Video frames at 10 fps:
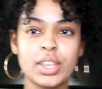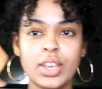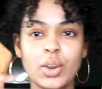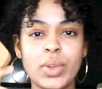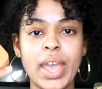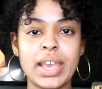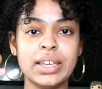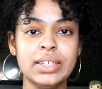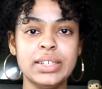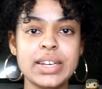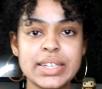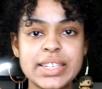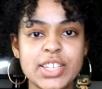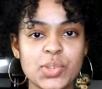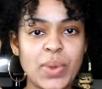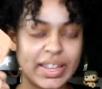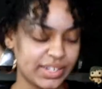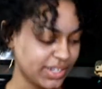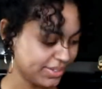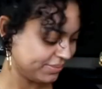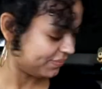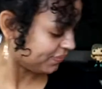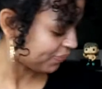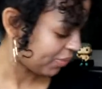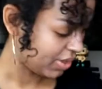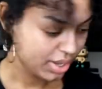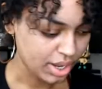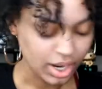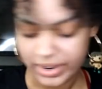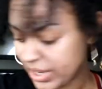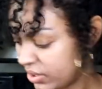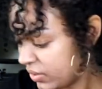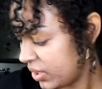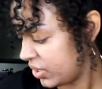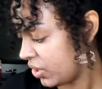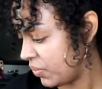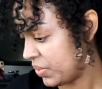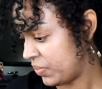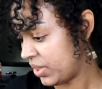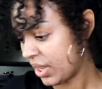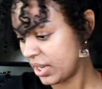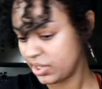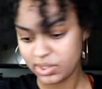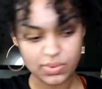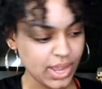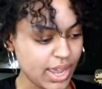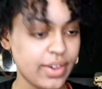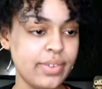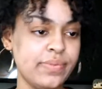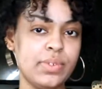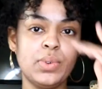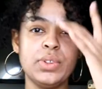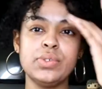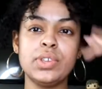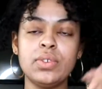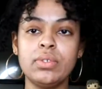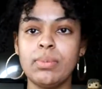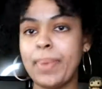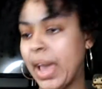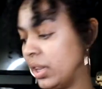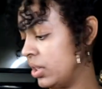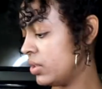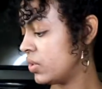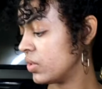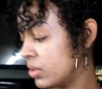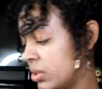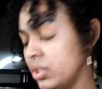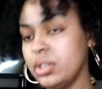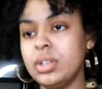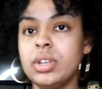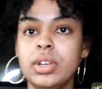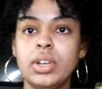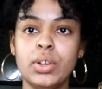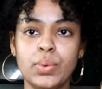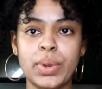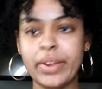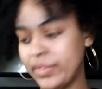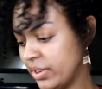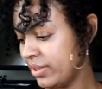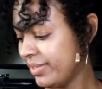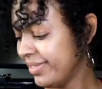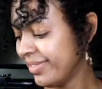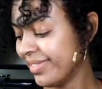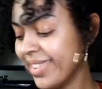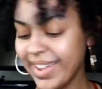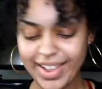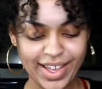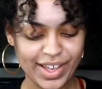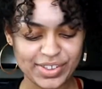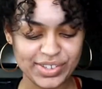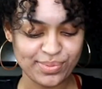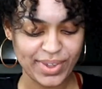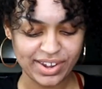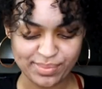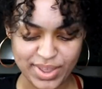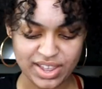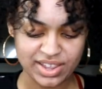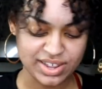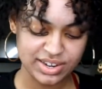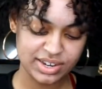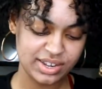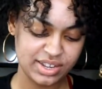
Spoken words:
Okay, 'tis wet. All right, so let's go in with it. I don't have one of those cute little palettes or whatever. I'll use the back of my hand.